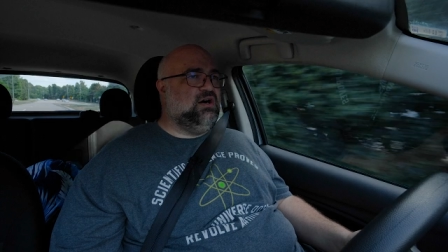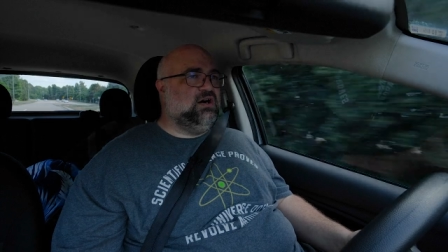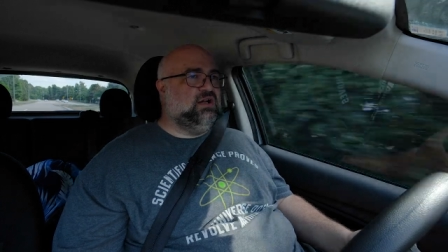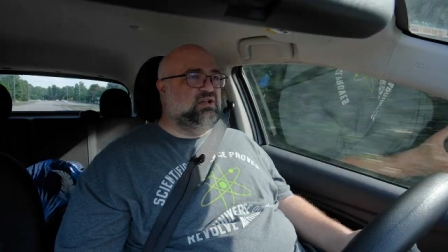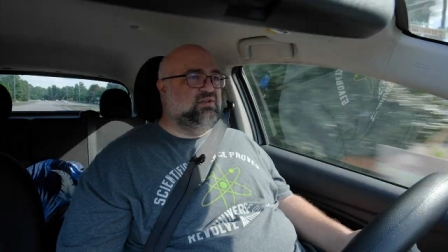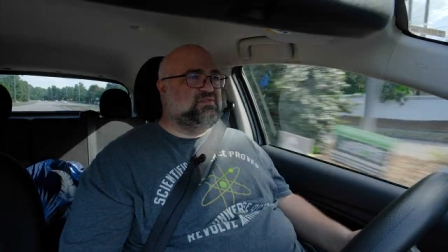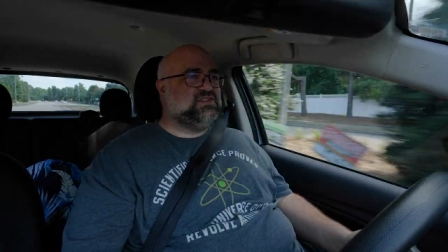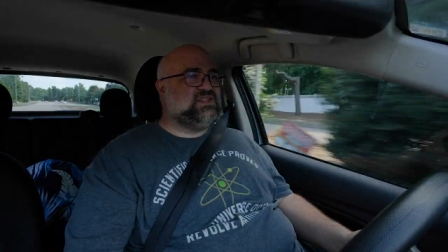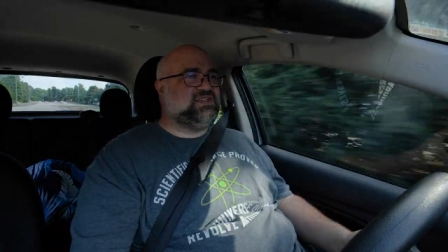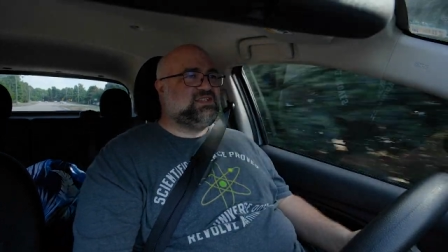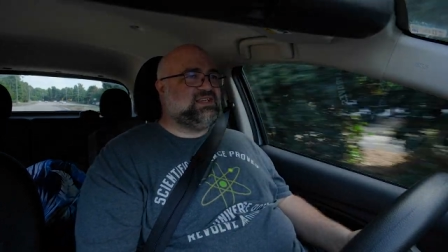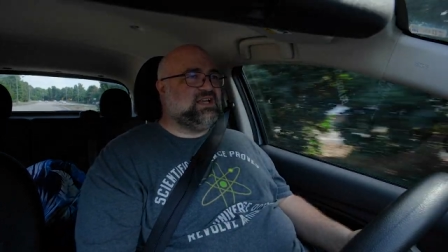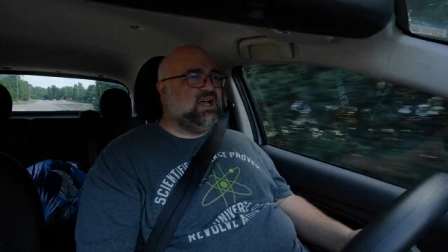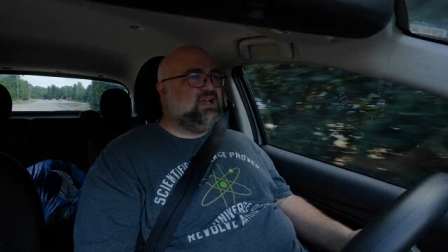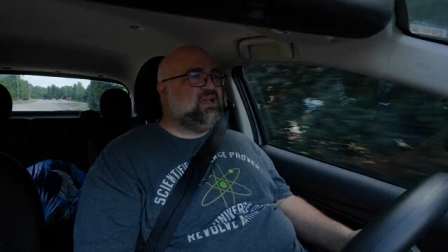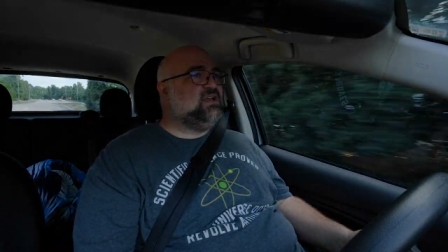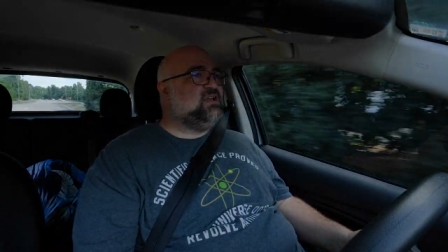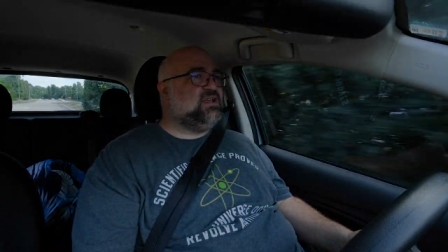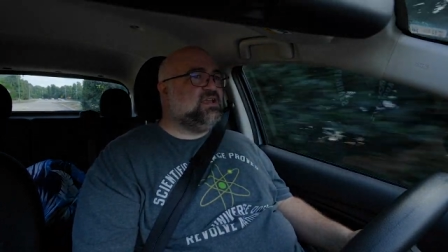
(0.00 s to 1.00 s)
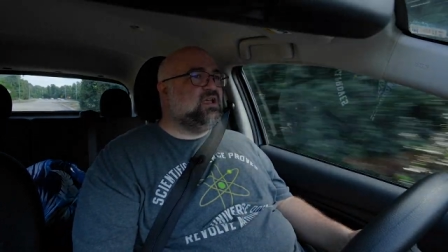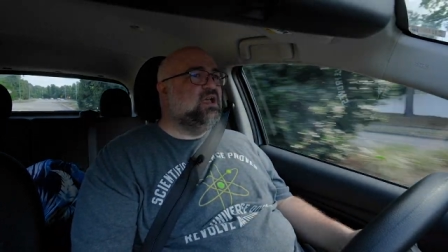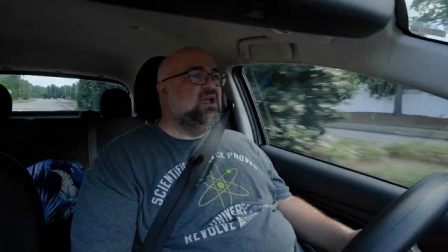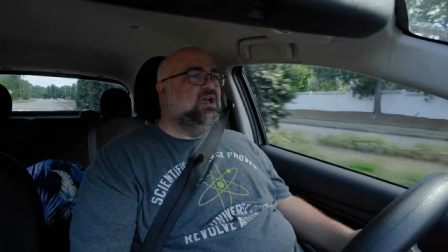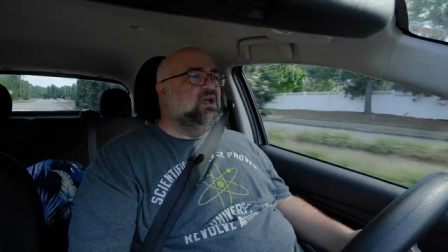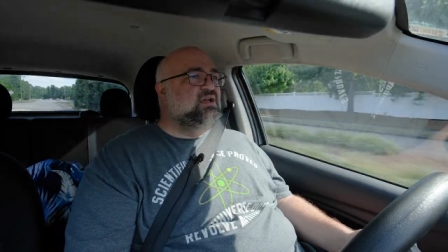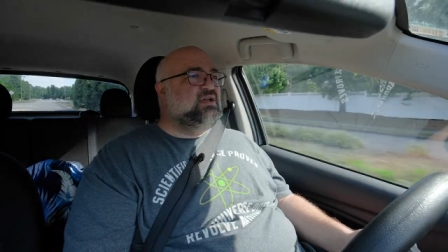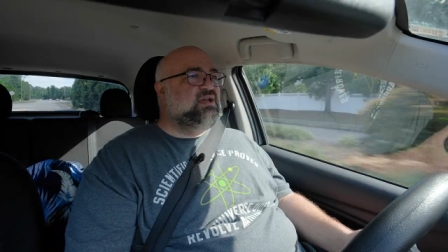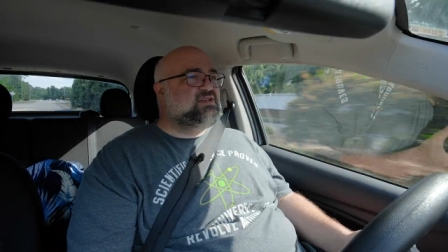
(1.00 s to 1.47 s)
all of society.
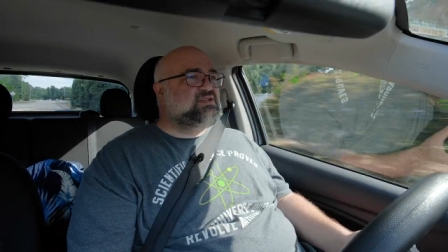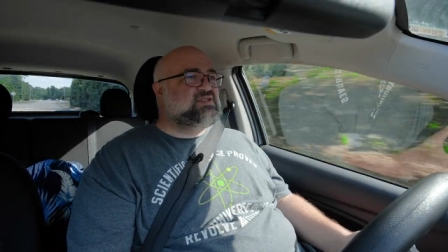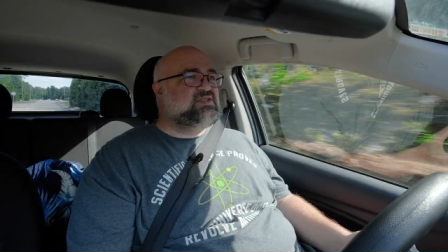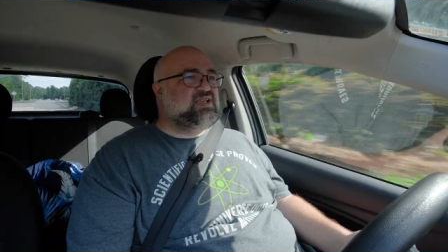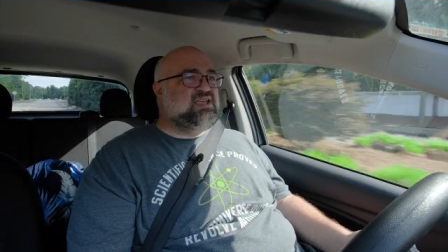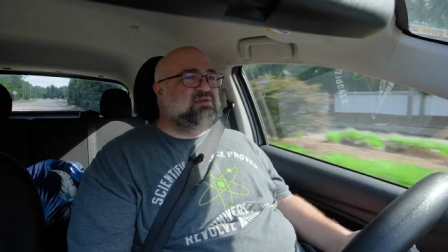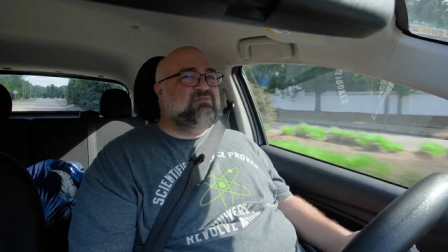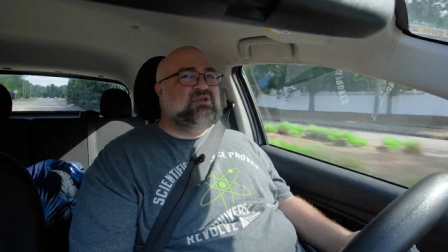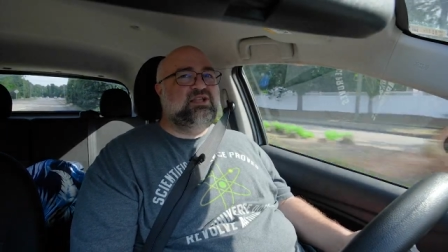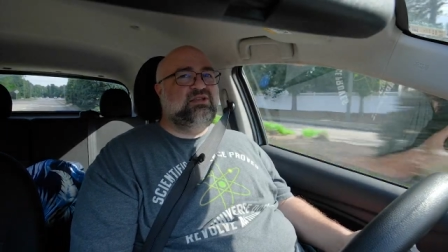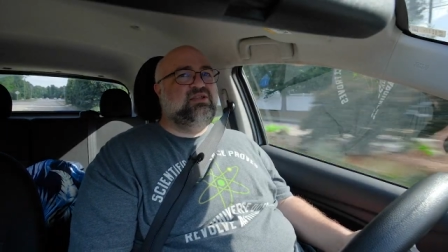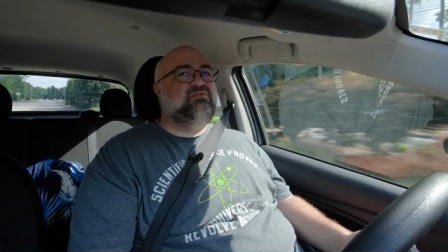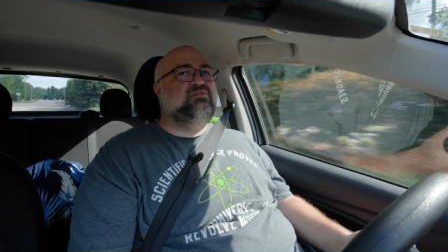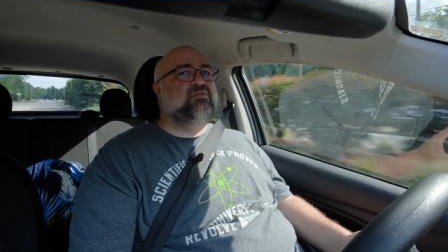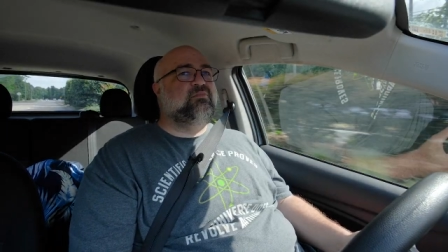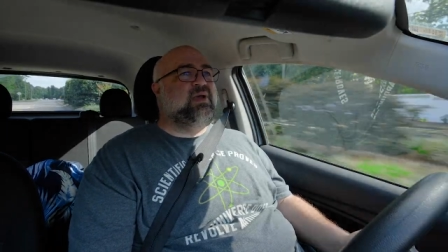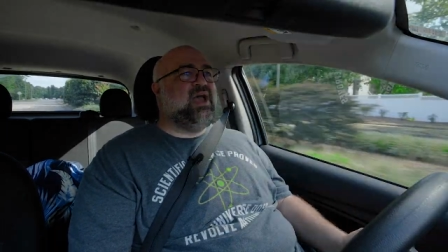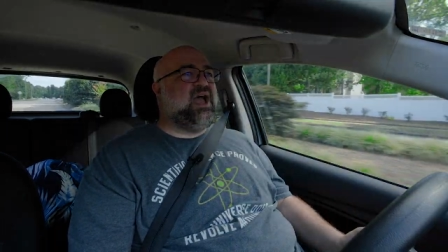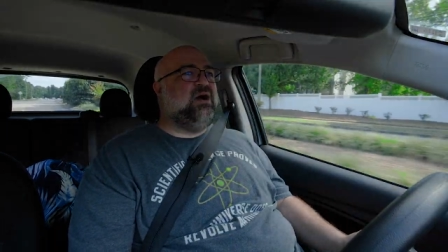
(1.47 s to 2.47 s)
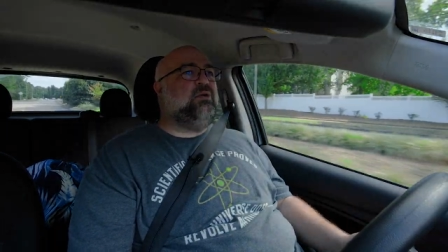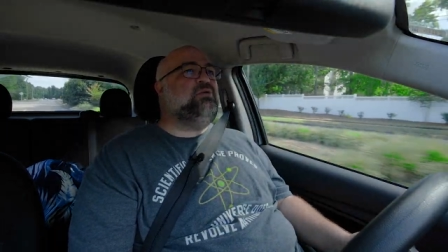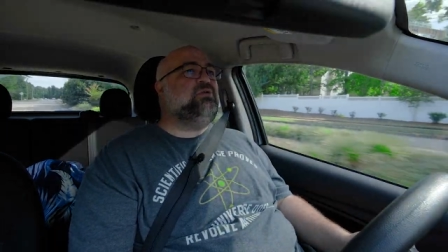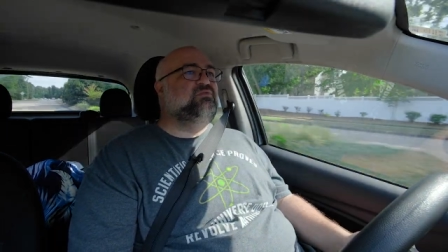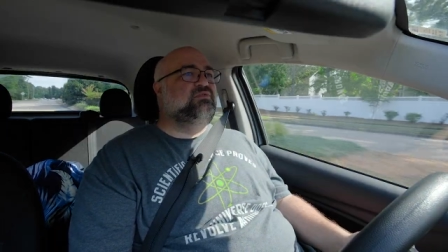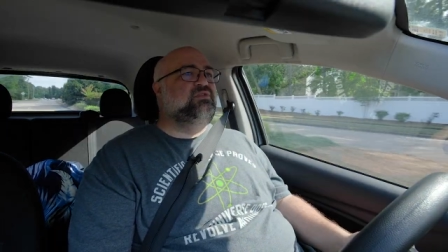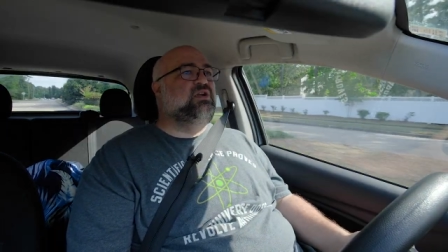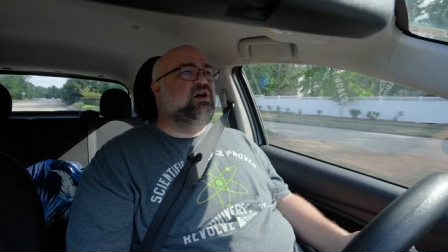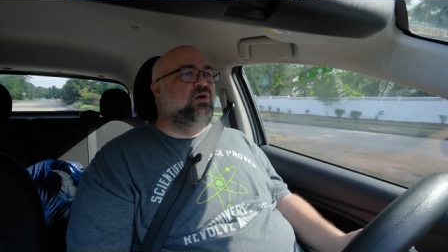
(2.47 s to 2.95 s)
seemingly from out
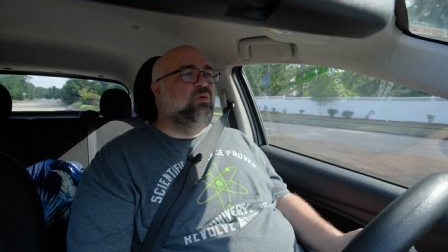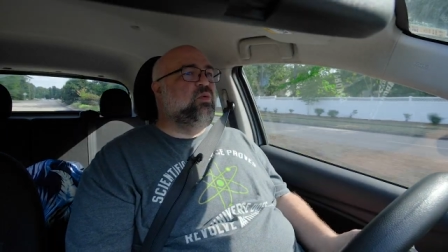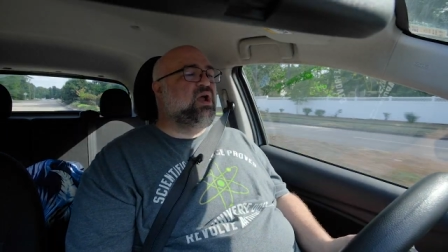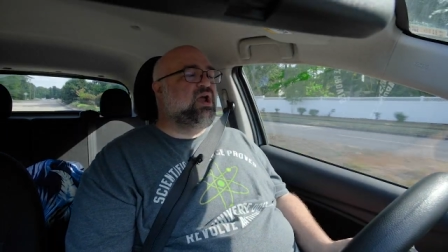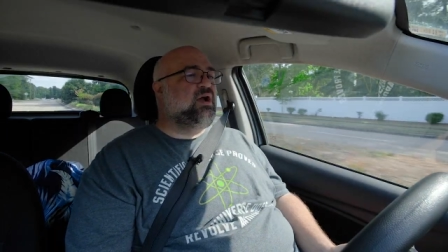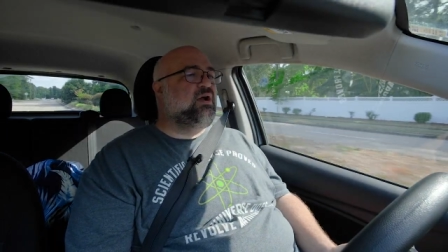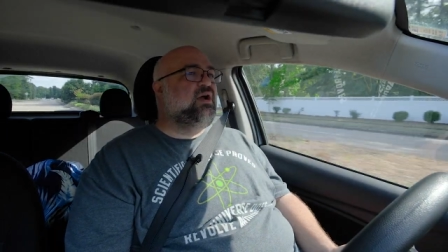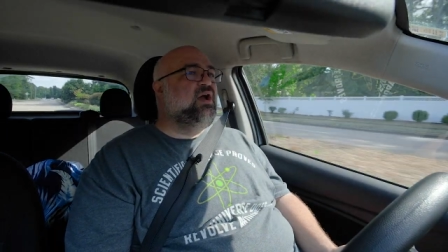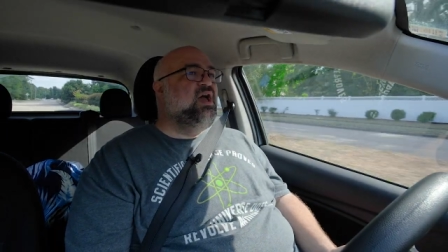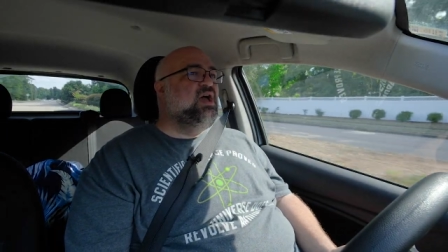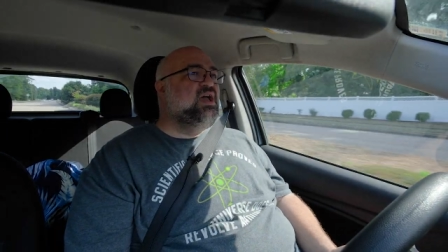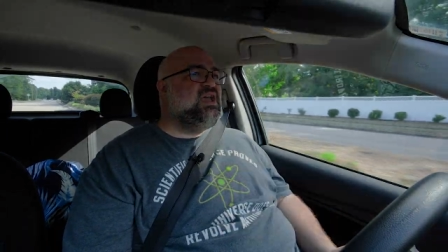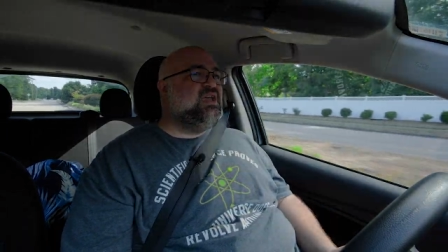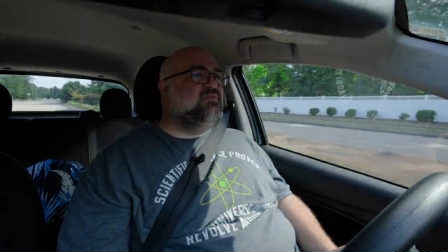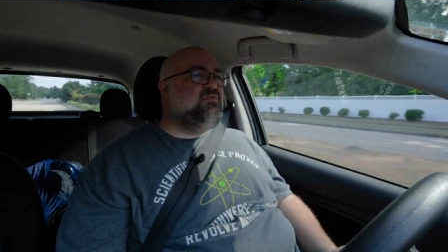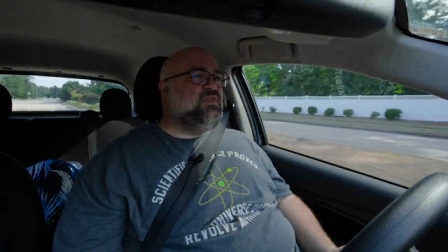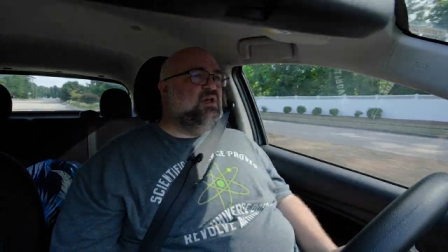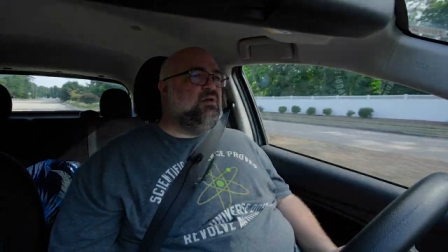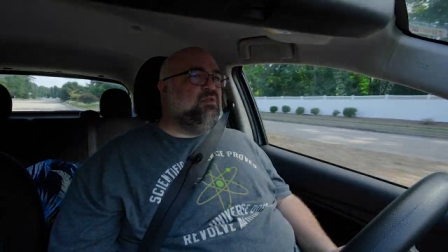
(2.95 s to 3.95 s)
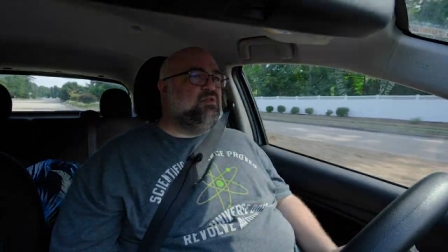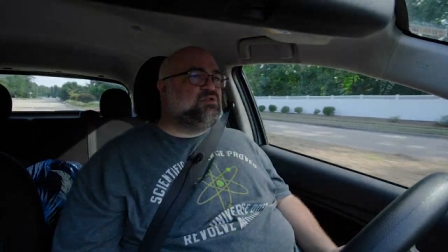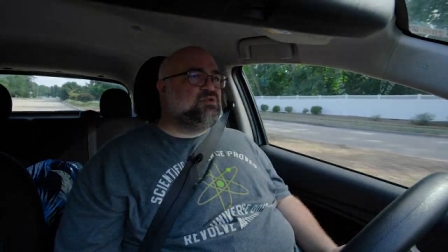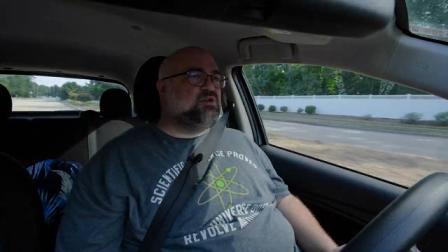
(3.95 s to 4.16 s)
of nowhere, even though the